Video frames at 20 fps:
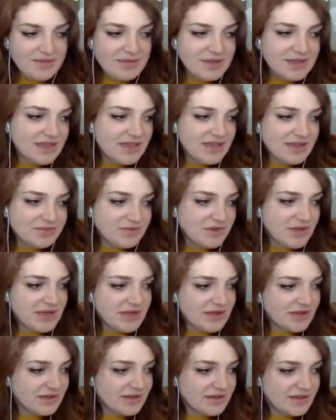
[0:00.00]
Yeah, I
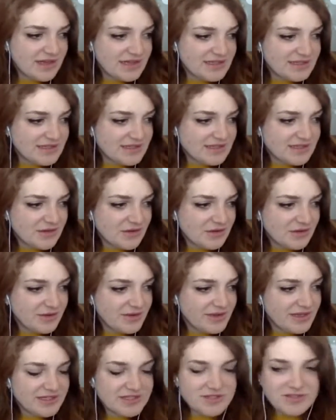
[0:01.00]
mean,
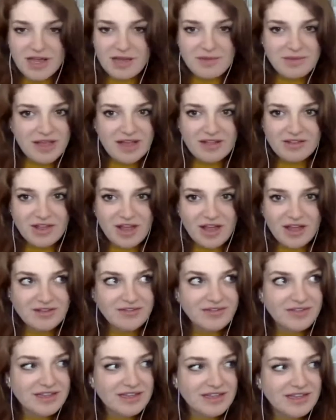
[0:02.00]
that's the only way to
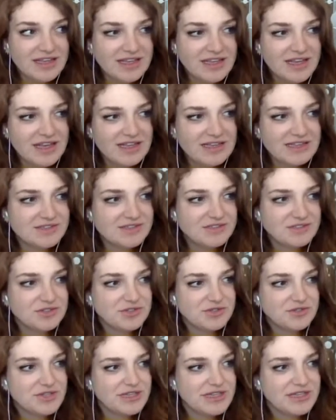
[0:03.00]
describe it. A lot of it, like,
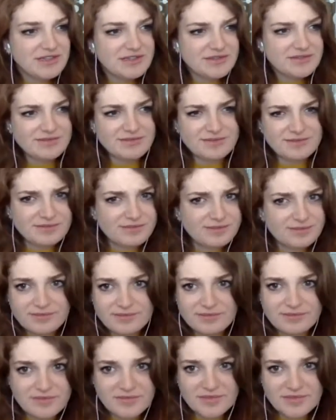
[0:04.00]
it's truly